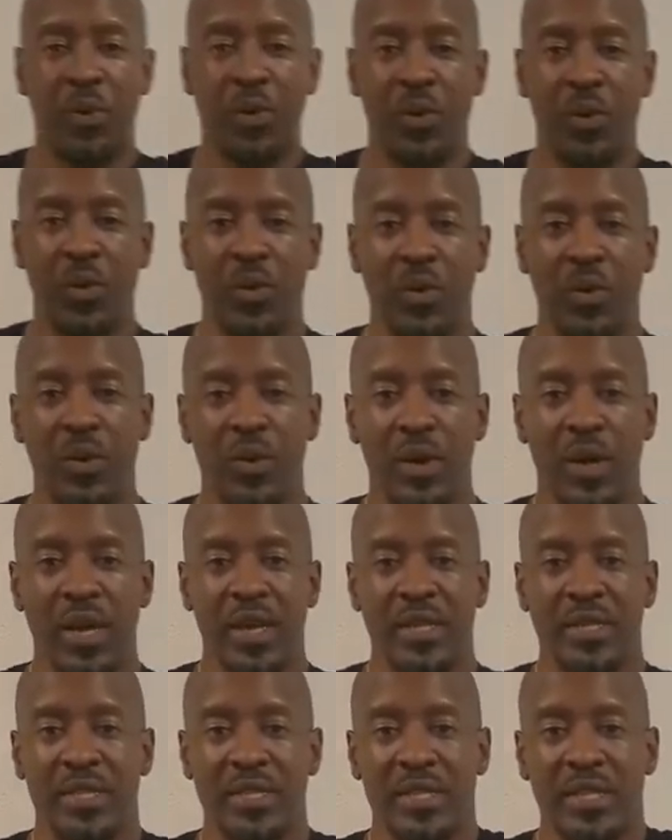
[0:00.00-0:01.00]
pull
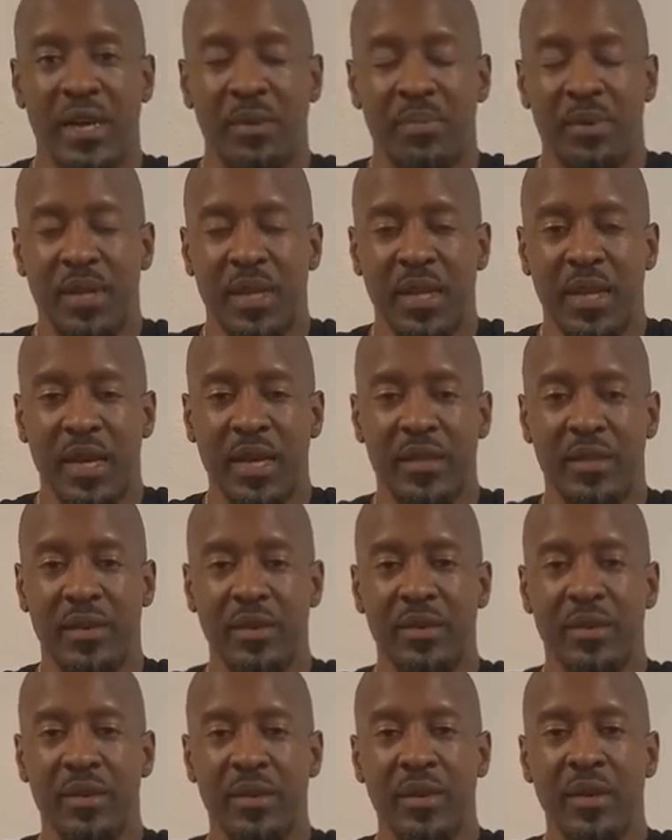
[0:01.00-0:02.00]
and step
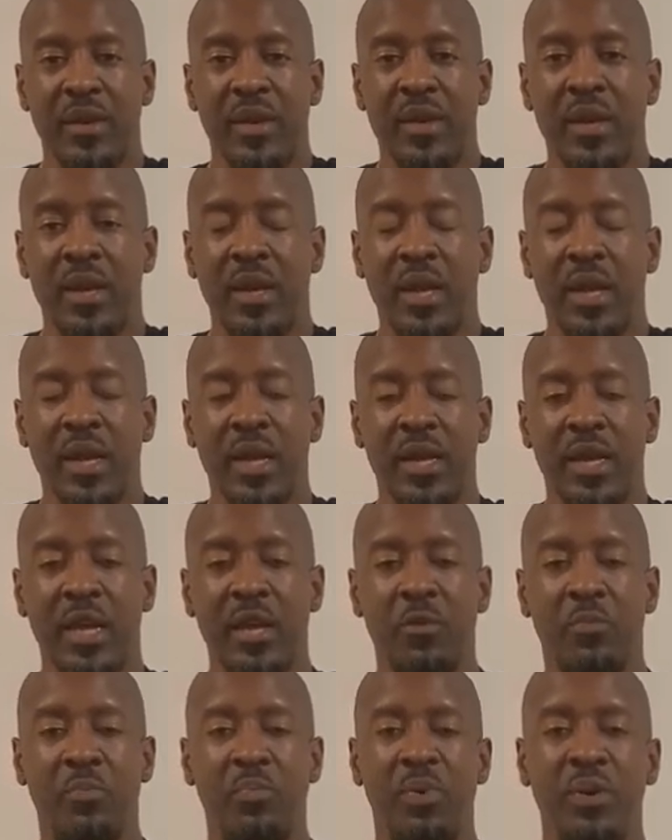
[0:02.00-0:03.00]
together and
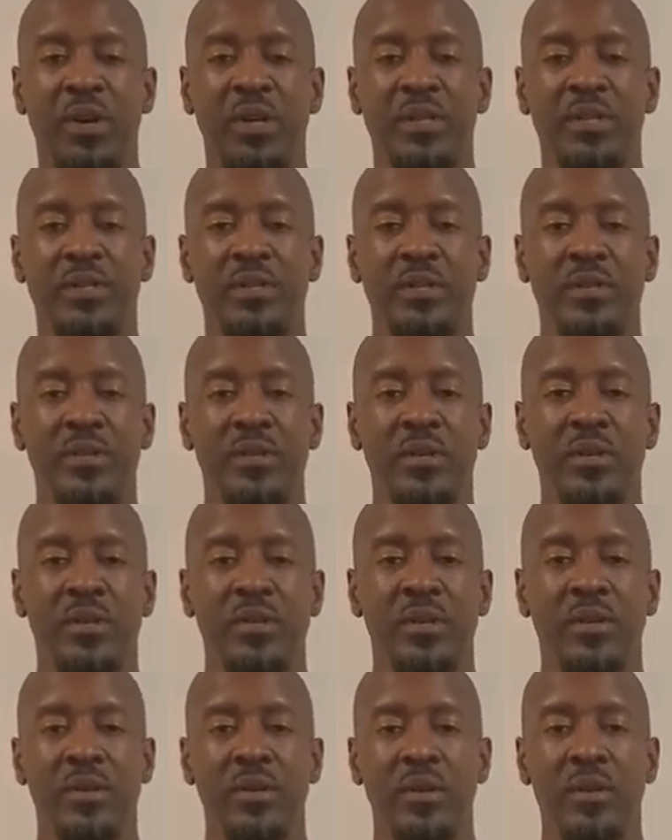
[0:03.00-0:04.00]
then push
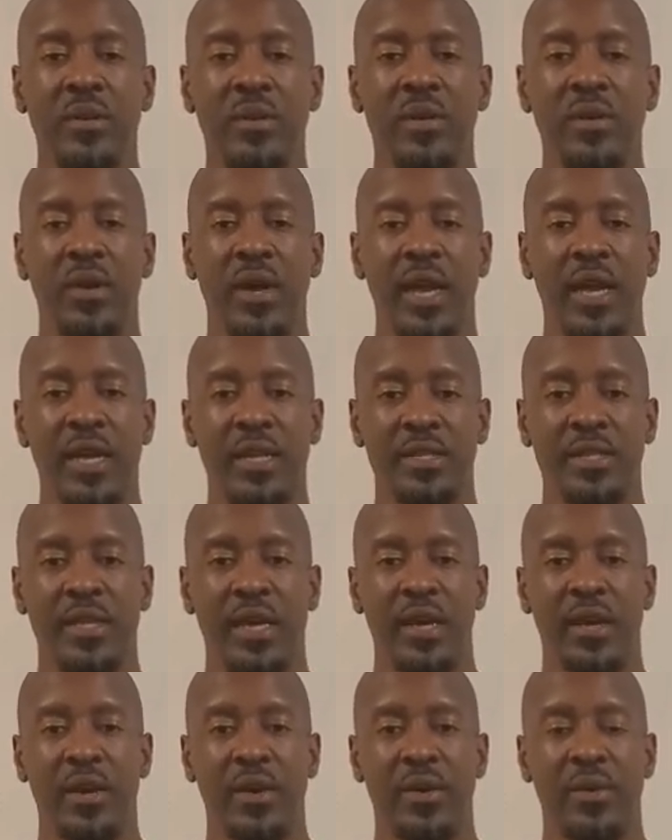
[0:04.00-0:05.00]
your hands
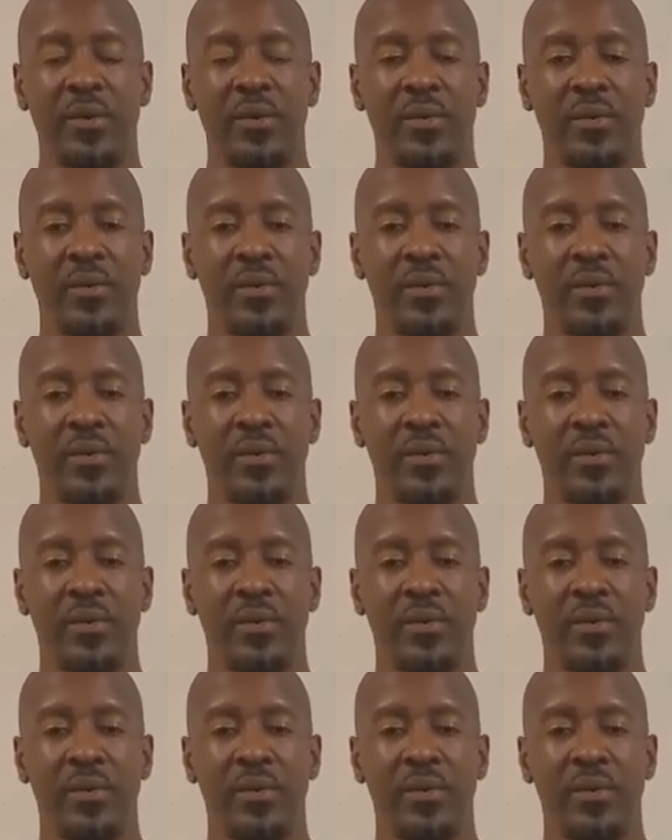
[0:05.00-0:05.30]
down.